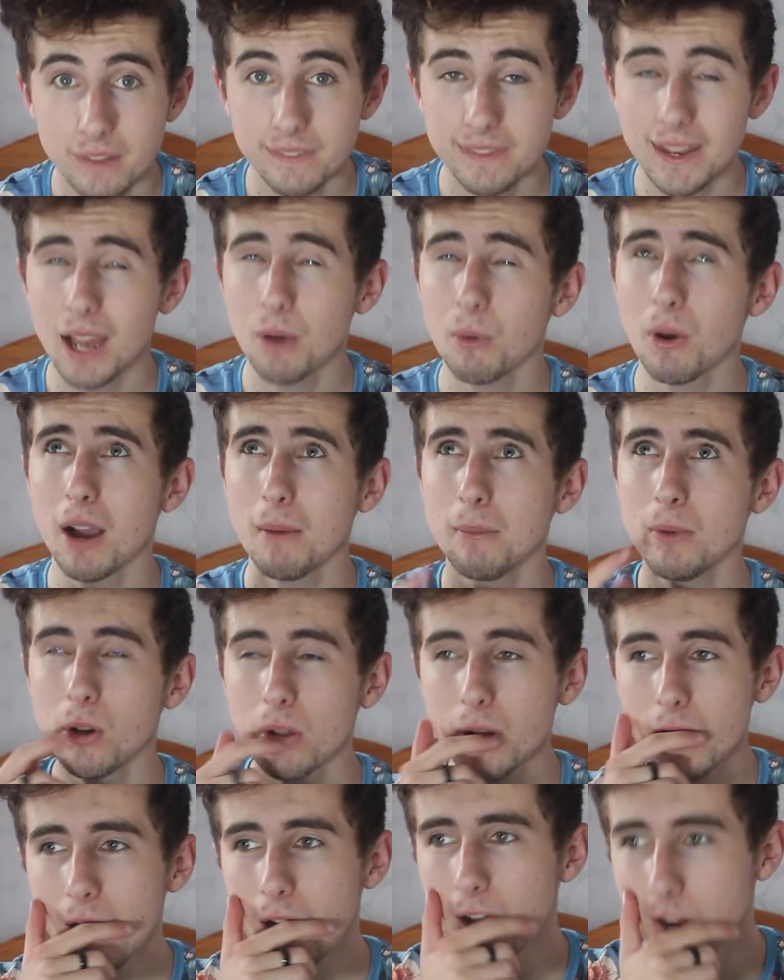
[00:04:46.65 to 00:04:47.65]
Now, I'm
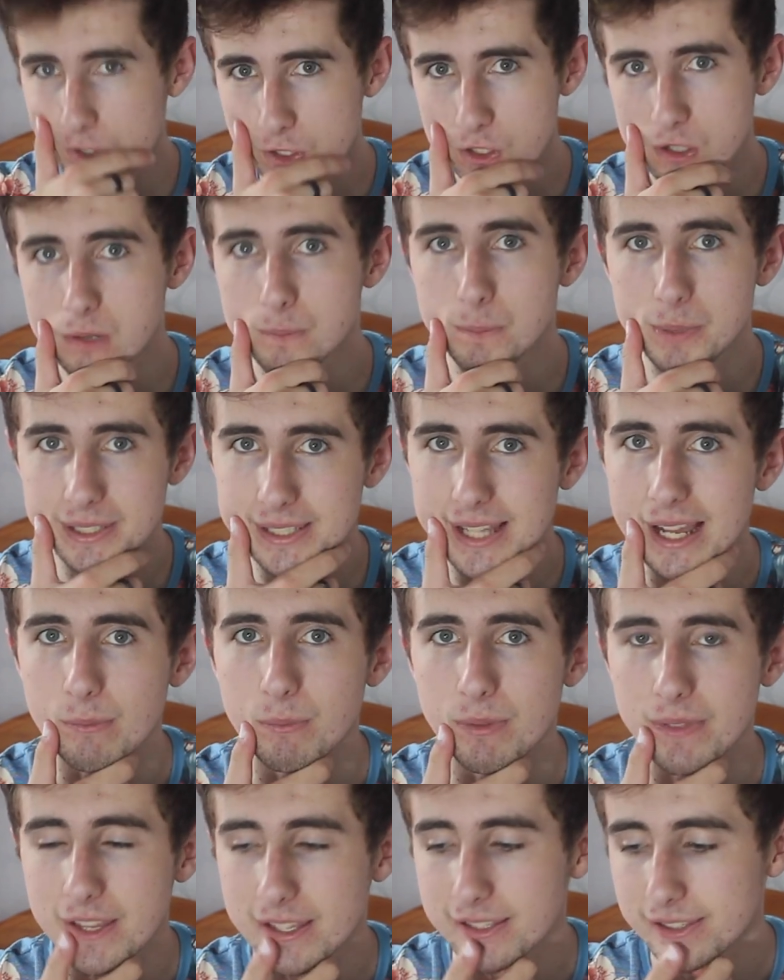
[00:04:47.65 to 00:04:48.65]
not
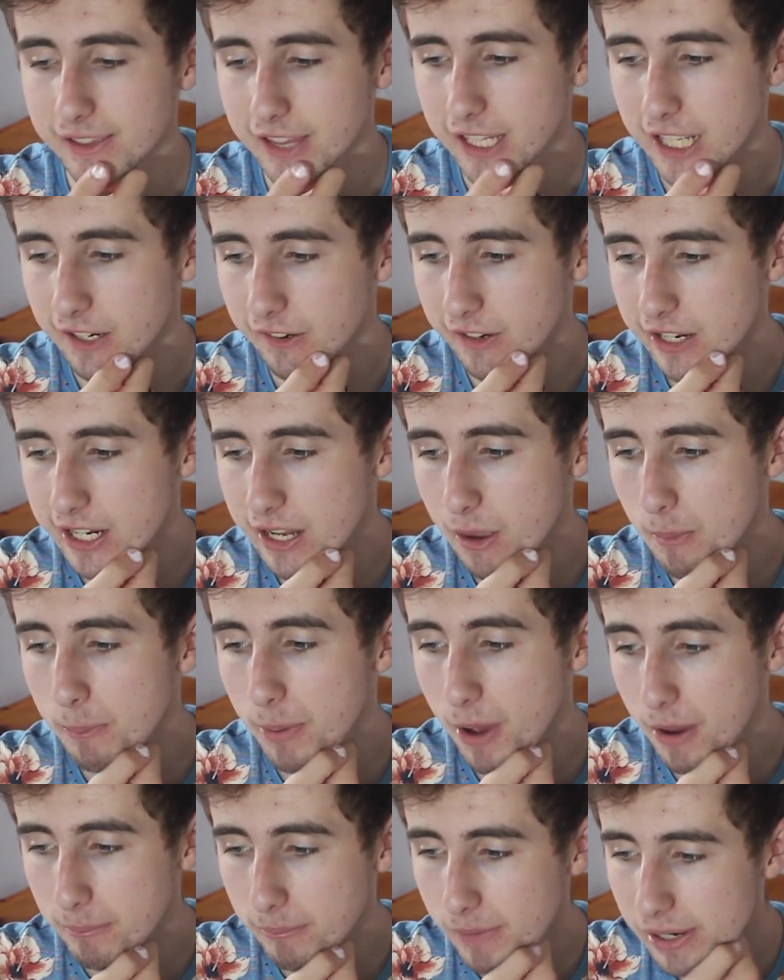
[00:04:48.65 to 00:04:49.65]
100% with this theory,
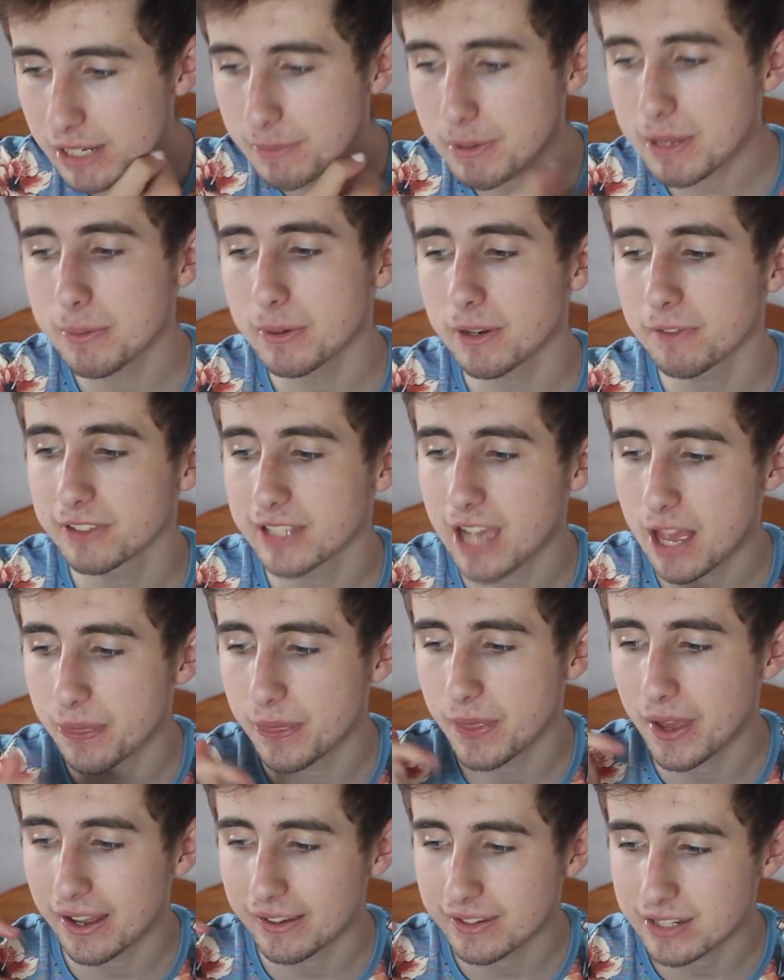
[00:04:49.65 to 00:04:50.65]
but many people have
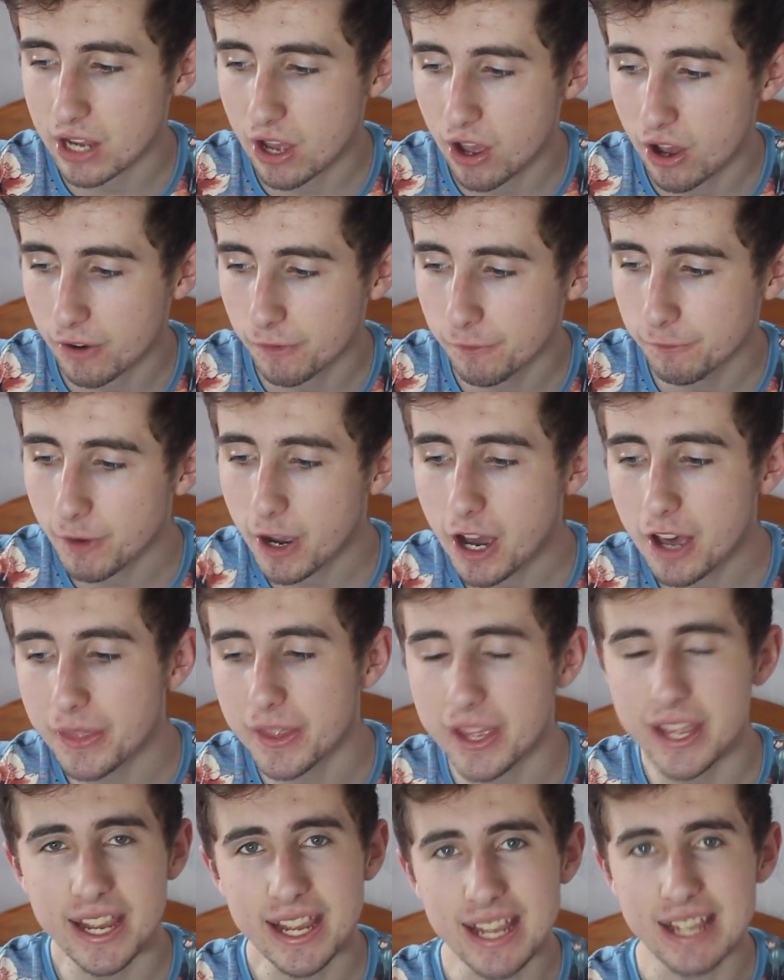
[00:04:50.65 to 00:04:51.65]
said that her
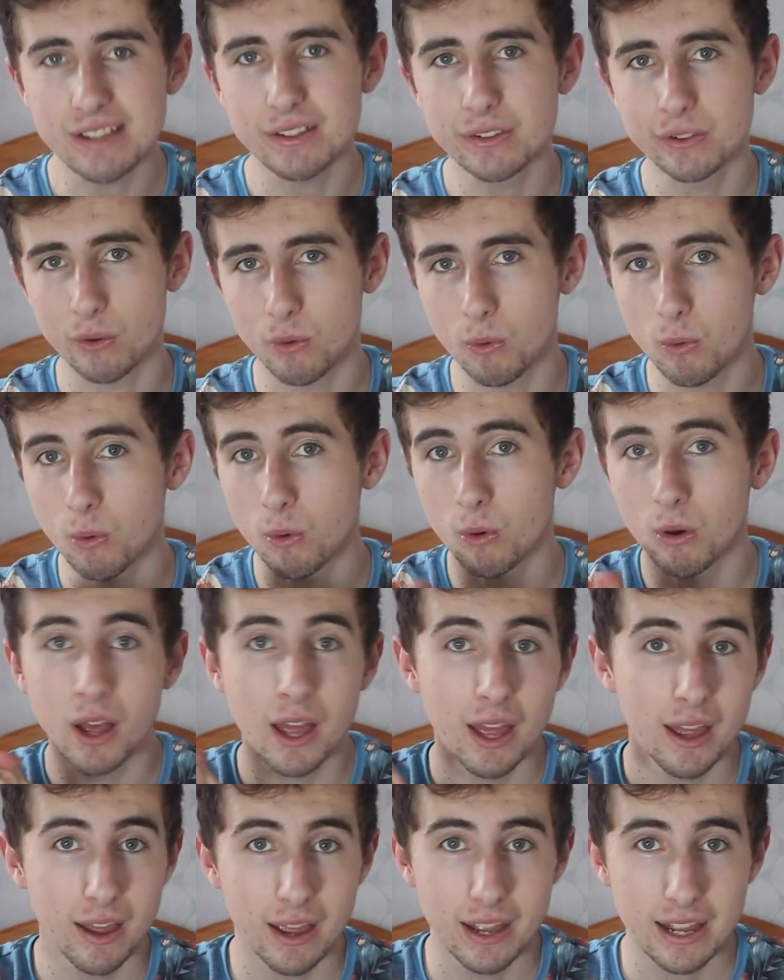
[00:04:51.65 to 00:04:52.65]
father is or
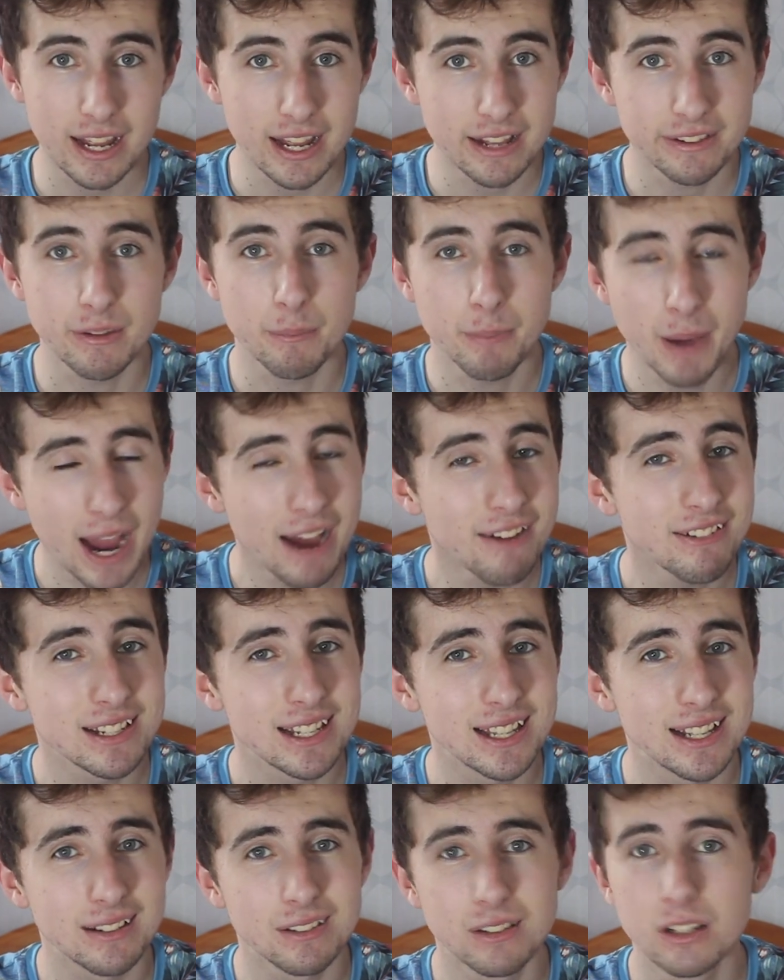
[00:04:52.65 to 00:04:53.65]
is a
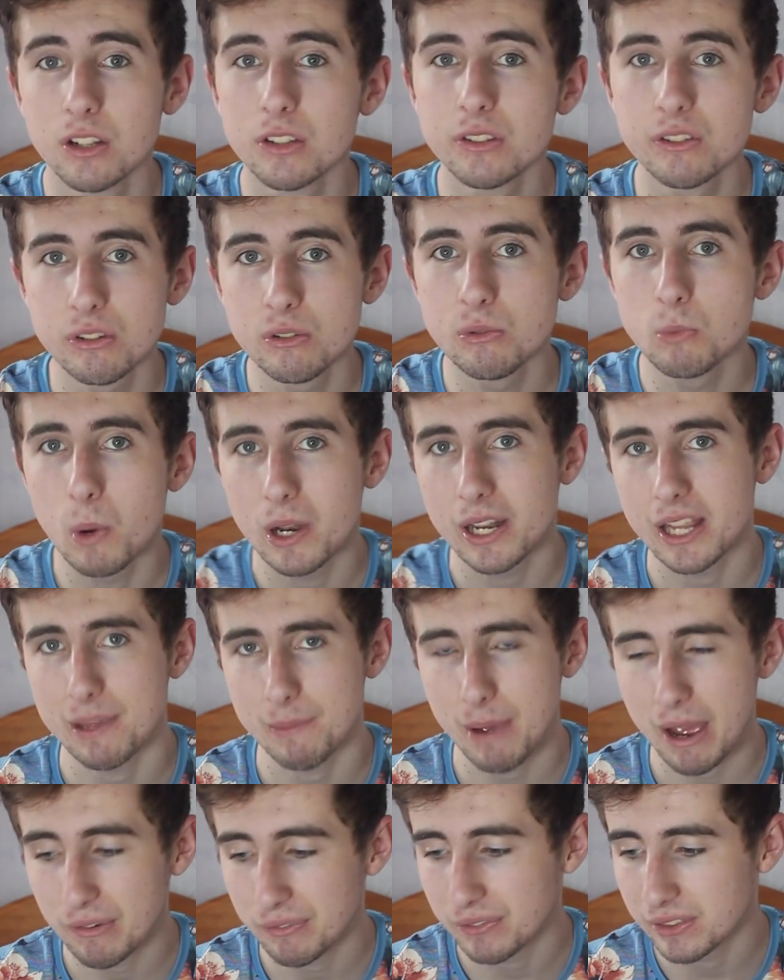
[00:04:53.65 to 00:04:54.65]
parallel to
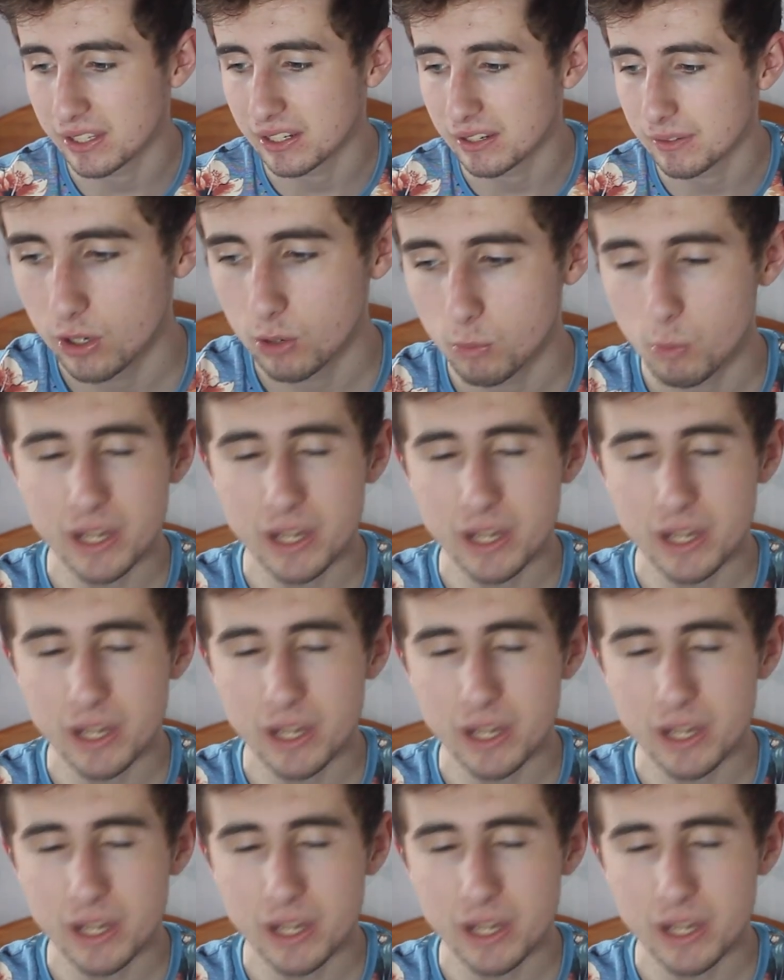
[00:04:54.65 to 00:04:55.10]
William Afton.